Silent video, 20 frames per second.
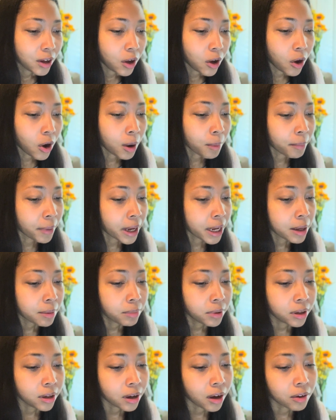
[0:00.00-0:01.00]
Or
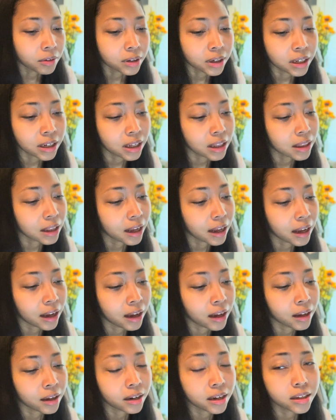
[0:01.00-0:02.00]
maybe, on the other
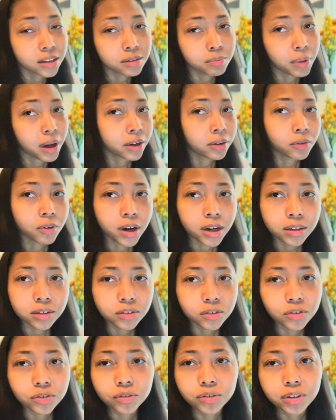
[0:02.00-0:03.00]
hand, it's my
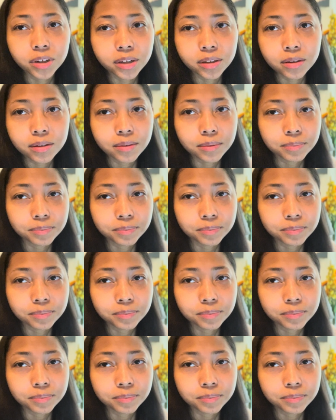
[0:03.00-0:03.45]
greatest strength.